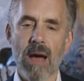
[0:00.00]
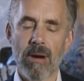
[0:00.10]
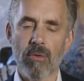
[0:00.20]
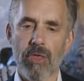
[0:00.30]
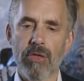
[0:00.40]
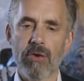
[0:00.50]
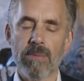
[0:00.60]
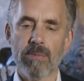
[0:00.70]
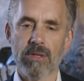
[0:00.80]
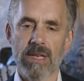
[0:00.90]
about
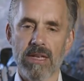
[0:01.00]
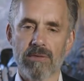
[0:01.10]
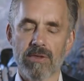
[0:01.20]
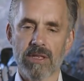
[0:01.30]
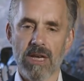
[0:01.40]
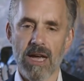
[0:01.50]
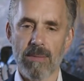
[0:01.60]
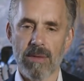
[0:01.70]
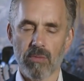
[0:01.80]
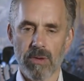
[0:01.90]
30% of the
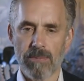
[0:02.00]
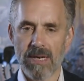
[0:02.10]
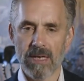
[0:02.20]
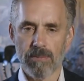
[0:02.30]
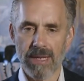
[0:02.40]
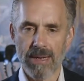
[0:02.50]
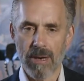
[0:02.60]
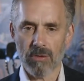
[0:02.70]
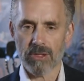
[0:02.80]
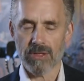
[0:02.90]
time in repeated play bouts,